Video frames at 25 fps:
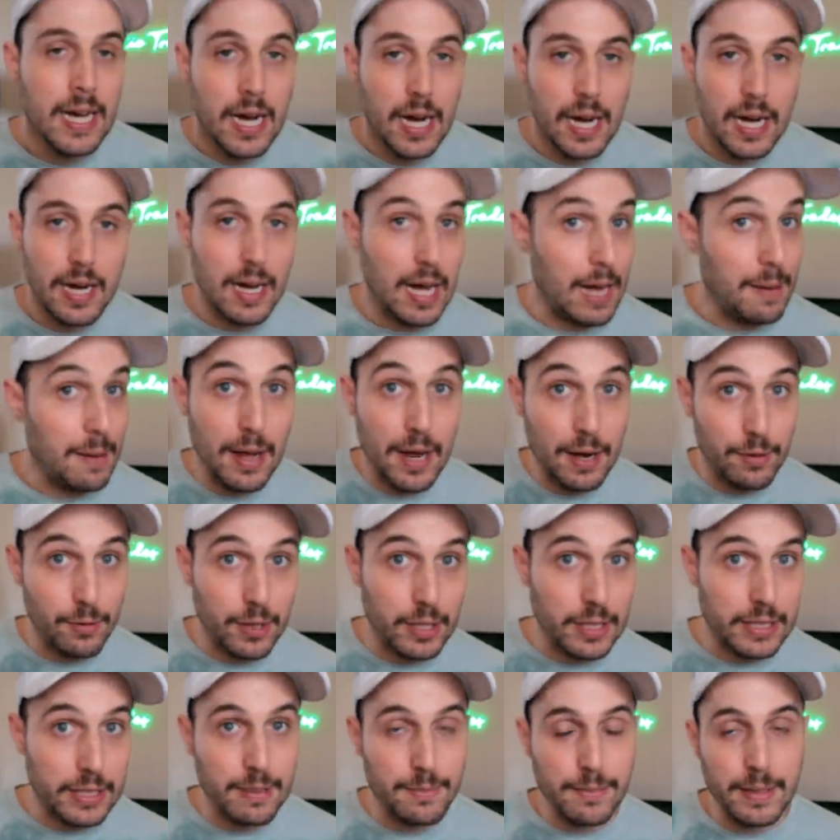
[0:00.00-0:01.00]
Uh, I'm not
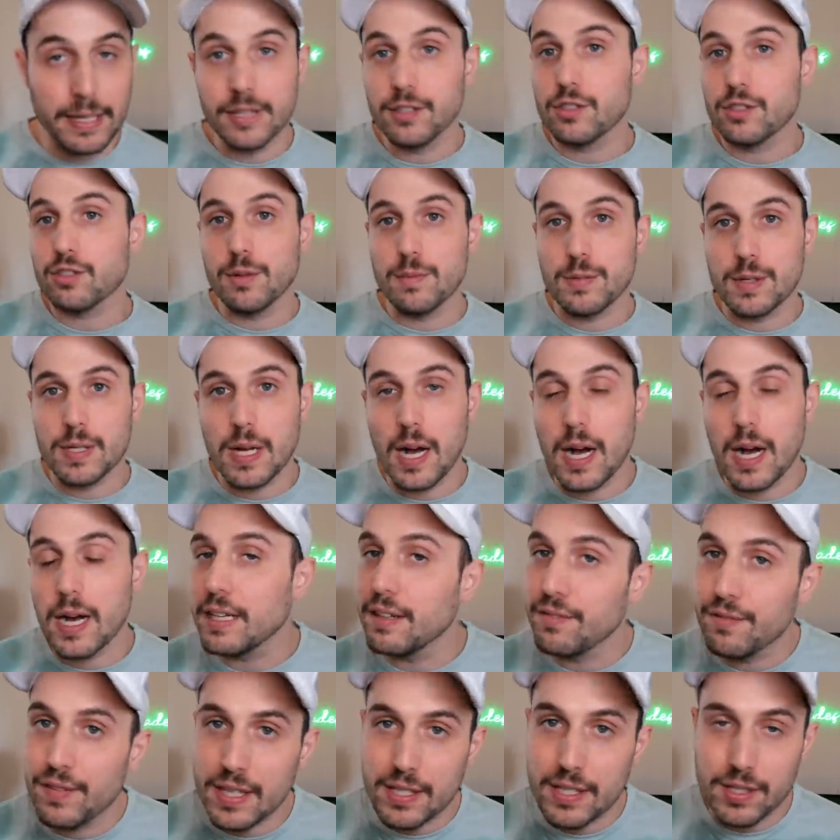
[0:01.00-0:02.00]
really a mainstream stock
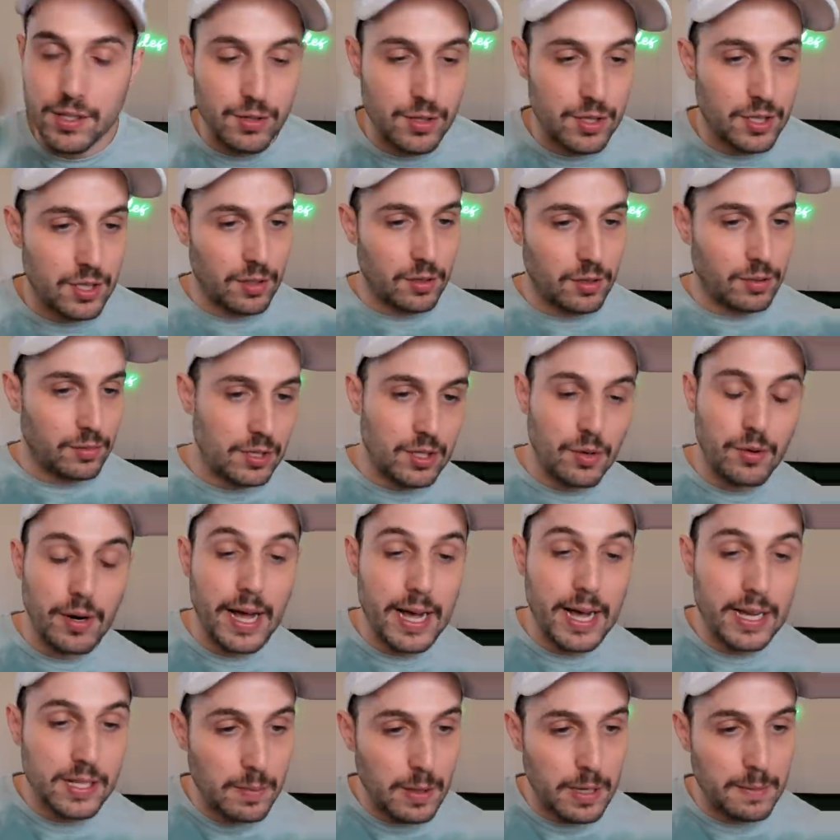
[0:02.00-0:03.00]
investor, so don't
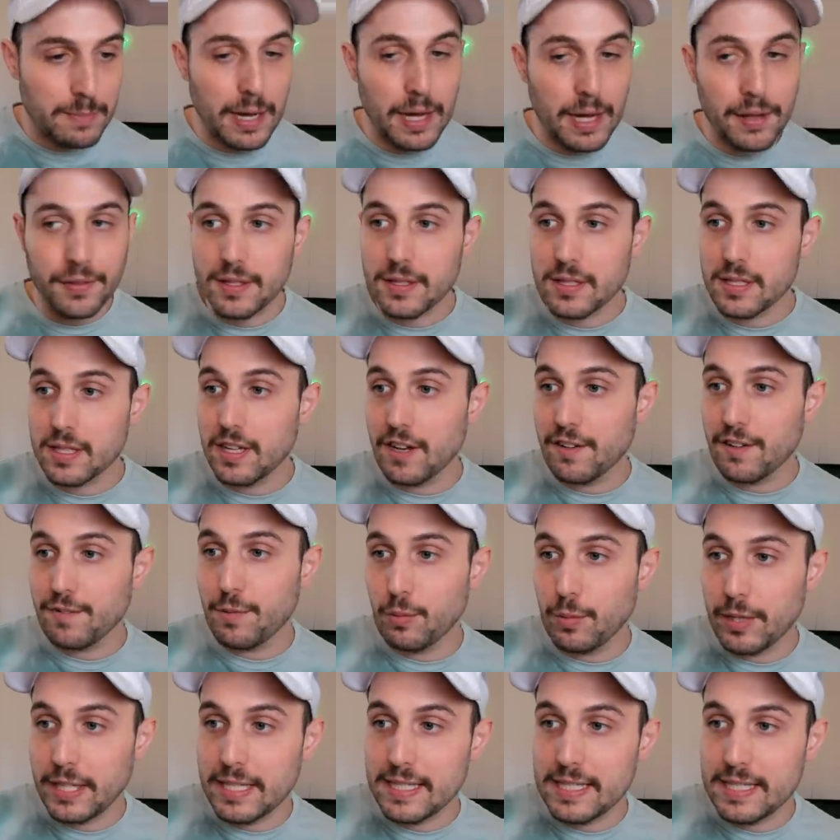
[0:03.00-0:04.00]
ask me about this stuff, but
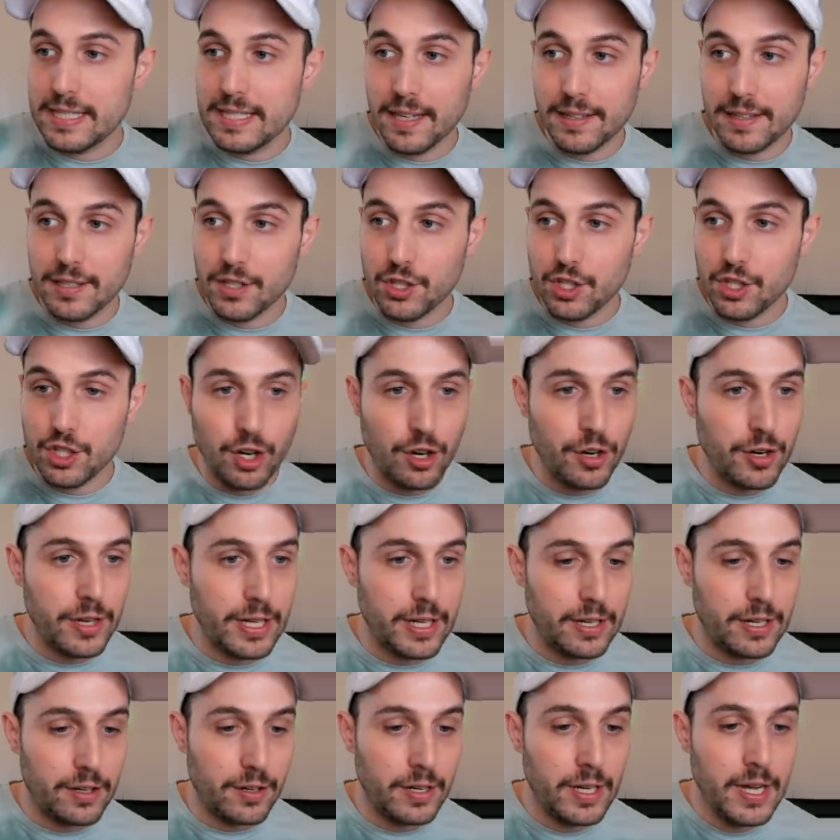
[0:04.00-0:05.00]
we can see on this chart
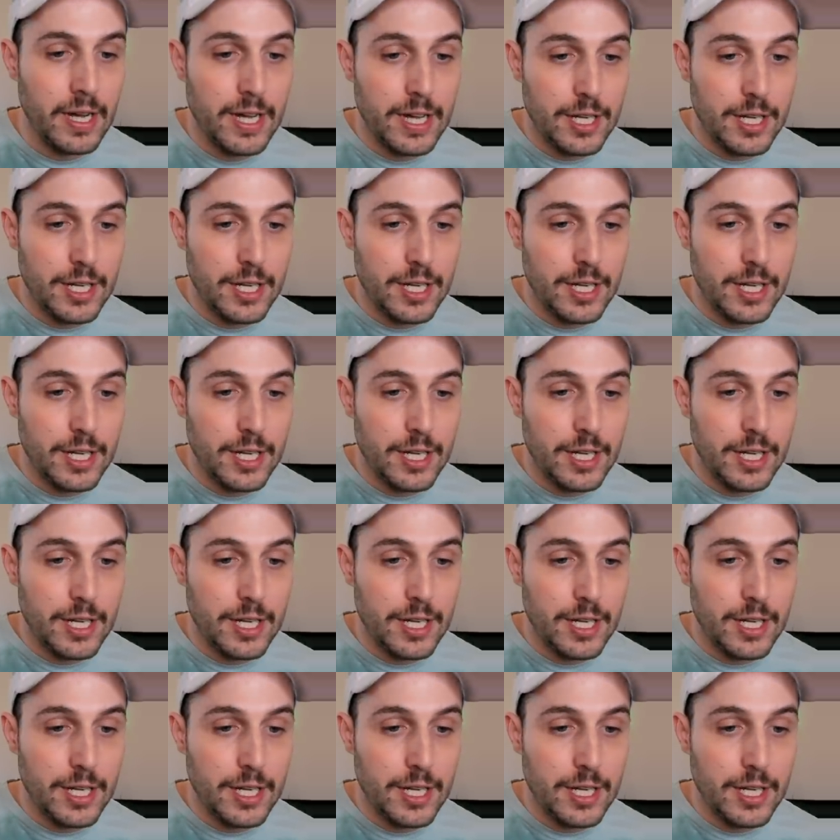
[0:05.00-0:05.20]
here,